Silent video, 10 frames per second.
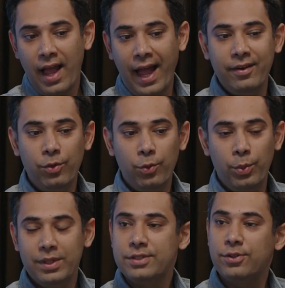And
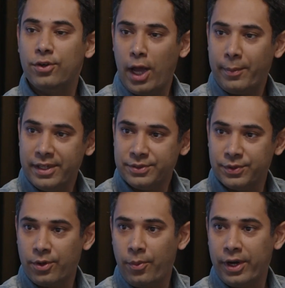with this
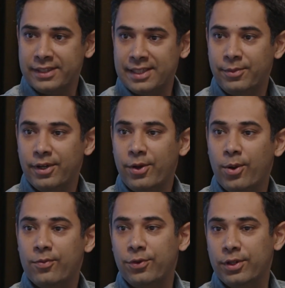collaboration with robotics, I'm really
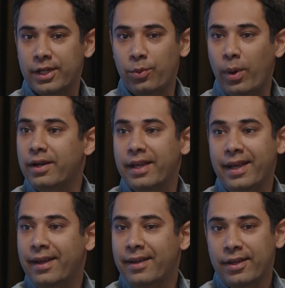hopeful that one
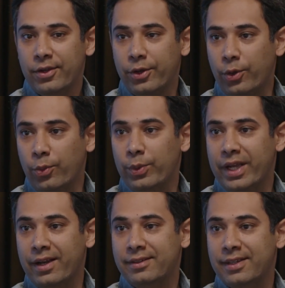day, you know,
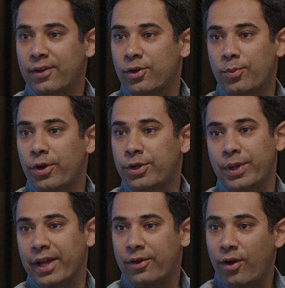we can tell a robot
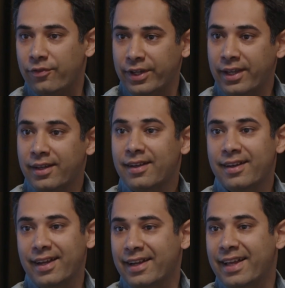to get a coffee
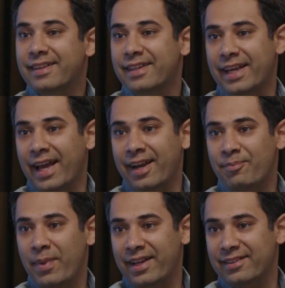in Hindi
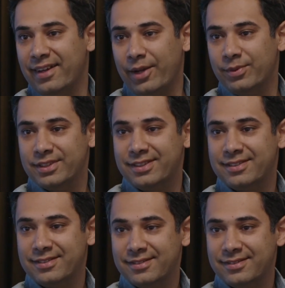and many other languages.